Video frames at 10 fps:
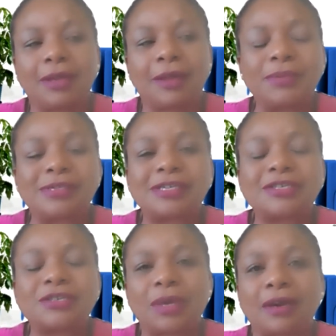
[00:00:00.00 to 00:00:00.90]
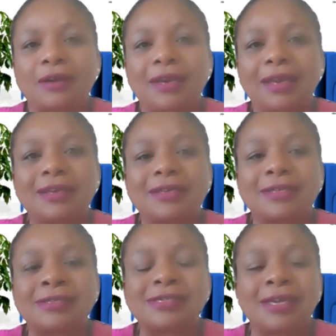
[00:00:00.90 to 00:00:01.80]
a position we are in
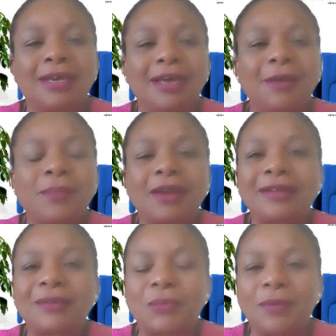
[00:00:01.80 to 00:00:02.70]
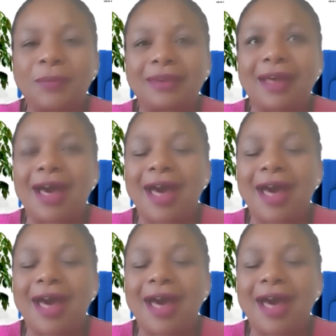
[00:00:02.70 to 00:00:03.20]
as American women.